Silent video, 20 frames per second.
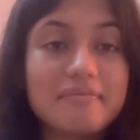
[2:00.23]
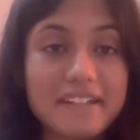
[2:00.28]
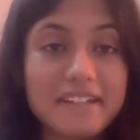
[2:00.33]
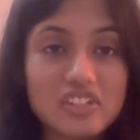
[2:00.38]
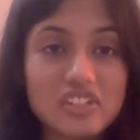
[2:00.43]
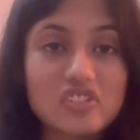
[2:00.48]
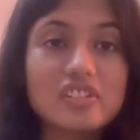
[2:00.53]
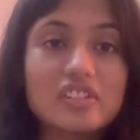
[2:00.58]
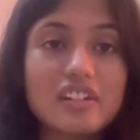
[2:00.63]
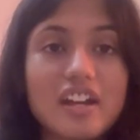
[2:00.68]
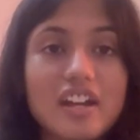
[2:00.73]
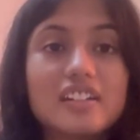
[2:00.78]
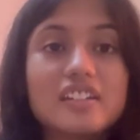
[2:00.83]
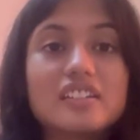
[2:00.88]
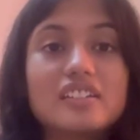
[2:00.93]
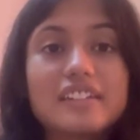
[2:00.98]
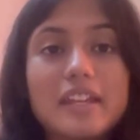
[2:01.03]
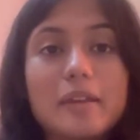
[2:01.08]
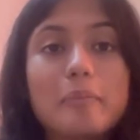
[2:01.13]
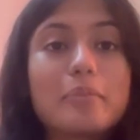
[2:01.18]
mentioned
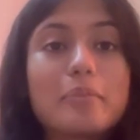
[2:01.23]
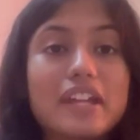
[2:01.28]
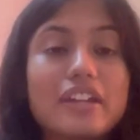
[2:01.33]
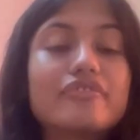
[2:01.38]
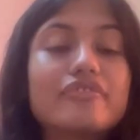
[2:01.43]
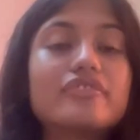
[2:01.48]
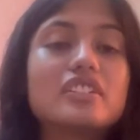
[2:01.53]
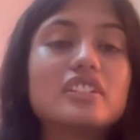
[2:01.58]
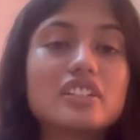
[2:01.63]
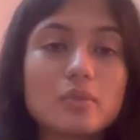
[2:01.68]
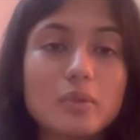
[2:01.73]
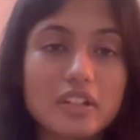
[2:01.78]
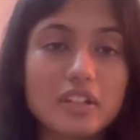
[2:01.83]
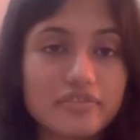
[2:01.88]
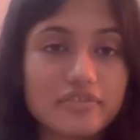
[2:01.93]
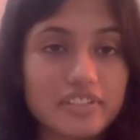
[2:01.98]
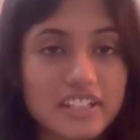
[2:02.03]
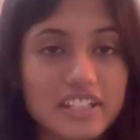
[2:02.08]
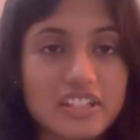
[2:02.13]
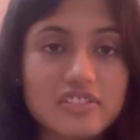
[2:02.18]
under their preferred
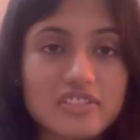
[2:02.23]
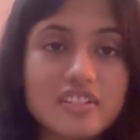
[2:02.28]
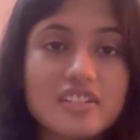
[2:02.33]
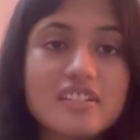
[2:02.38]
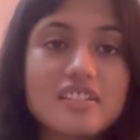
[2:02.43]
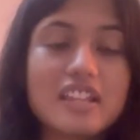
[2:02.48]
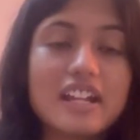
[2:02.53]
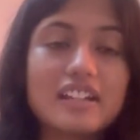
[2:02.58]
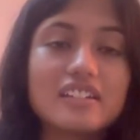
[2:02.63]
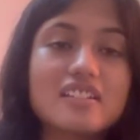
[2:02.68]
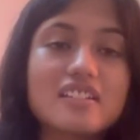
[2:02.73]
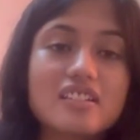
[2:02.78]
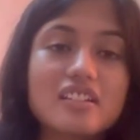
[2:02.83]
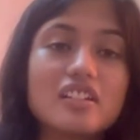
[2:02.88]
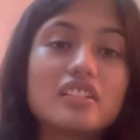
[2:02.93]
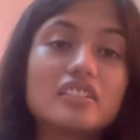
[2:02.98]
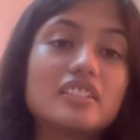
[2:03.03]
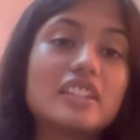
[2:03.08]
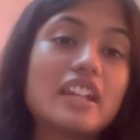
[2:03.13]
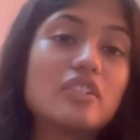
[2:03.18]
qualifications, that is
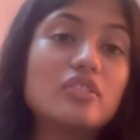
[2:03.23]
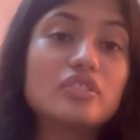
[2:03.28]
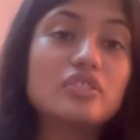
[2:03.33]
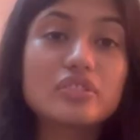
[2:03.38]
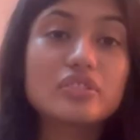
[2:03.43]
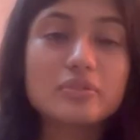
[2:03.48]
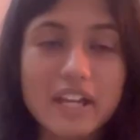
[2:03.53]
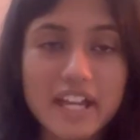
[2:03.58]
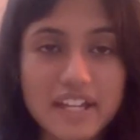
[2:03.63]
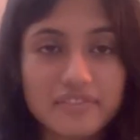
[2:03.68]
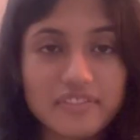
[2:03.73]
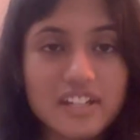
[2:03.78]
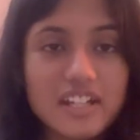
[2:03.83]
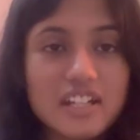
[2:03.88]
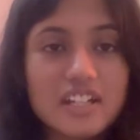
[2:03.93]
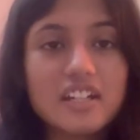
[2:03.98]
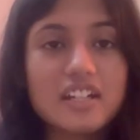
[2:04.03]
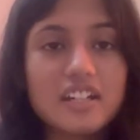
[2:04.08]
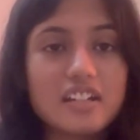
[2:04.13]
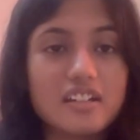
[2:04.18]
their good to
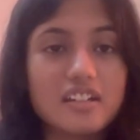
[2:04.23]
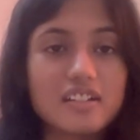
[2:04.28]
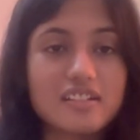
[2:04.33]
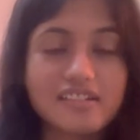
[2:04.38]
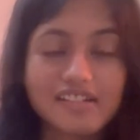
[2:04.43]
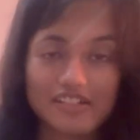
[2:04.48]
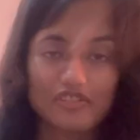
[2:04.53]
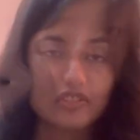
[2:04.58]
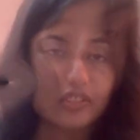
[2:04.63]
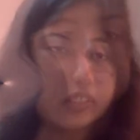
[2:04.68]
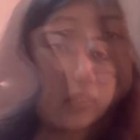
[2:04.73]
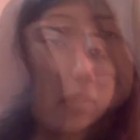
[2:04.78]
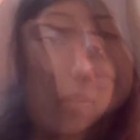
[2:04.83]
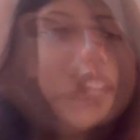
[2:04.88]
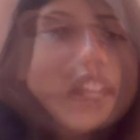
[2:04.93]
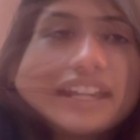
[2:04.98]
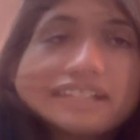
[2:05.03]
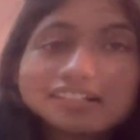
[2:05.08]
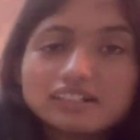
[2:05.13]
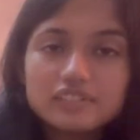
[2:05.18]
have section.
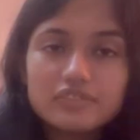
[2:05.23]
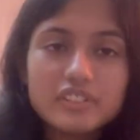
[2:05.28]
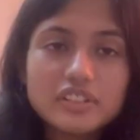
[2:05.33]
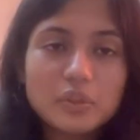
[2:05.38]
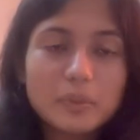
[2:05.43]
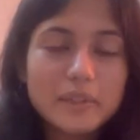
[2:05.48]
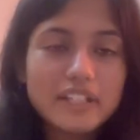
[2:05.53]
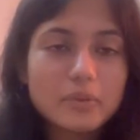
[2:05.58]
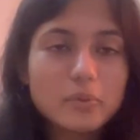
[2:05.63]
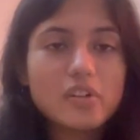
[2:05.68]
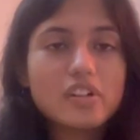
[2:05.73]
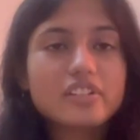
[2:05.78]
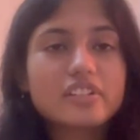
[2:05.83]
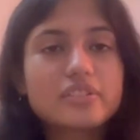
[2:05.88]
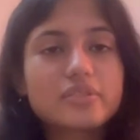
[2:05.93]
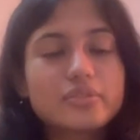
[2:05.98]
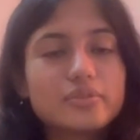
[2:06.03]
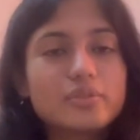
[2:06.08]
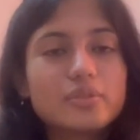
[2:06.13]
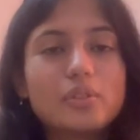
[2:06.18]
I'll give a quick
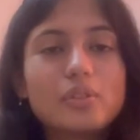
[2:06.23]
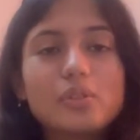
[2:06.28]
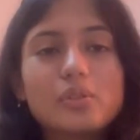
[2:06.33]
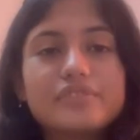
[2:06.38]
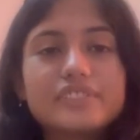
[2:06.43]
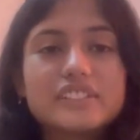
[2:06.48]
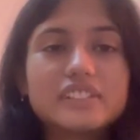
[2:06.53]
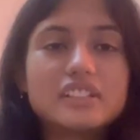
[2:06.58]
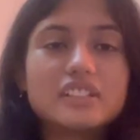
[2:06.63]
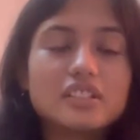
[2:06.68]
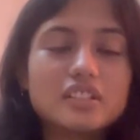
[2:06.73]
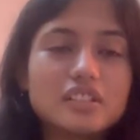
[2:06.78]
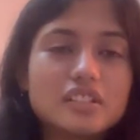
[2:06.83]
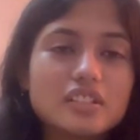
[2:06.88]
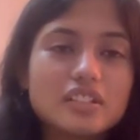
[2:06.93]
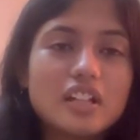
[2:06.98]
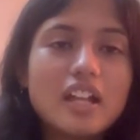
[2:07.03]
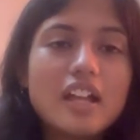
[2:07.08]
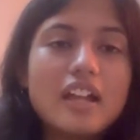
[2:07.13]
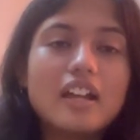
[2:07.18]
walkthrough over
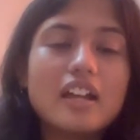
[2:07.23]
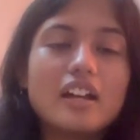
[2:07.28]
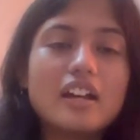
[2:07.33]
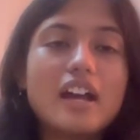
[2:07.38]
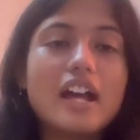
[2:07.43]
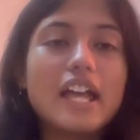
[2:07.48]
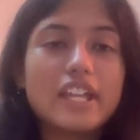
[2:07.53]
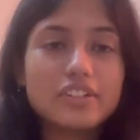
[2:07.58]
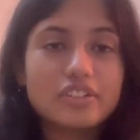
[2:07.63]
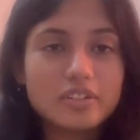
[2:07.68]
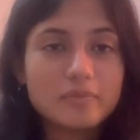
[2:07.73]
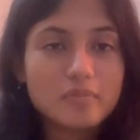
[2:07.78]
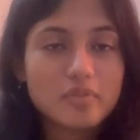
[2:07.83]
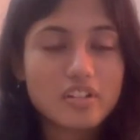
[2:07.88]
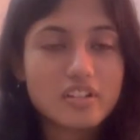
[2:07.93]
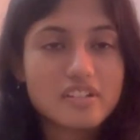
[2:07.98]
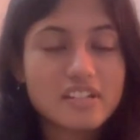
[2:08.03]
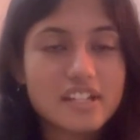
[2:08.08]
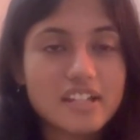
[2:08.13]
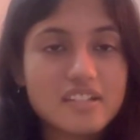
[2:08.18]
the hiring
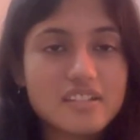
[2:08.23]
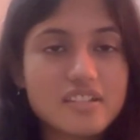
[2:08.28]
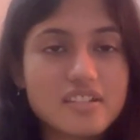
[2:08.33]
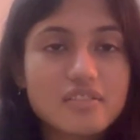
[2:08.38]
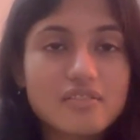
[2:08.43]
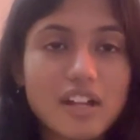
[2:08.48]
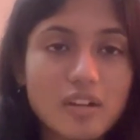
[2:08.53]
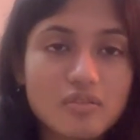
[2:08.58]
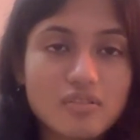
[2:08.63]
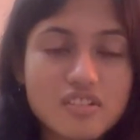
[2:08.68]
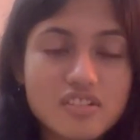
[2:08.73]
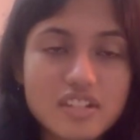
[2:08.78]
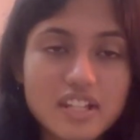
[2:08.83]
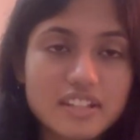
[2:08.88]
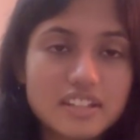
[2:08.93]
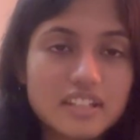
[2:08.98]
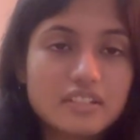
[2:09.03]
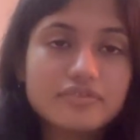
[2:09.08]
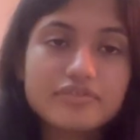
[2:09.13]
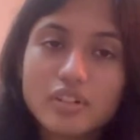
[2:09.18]
process, the rounds
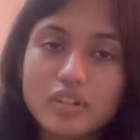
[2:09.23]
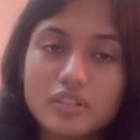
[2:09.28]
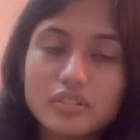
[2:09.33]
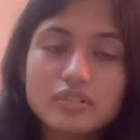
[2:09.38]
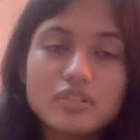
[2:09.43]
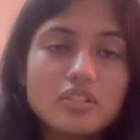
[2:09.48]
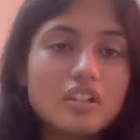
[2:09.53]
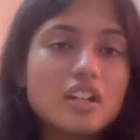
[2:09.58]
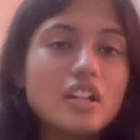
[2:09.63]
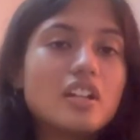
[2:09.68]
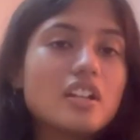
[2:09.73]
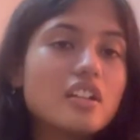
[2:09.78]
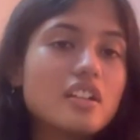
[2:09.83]
that they follow.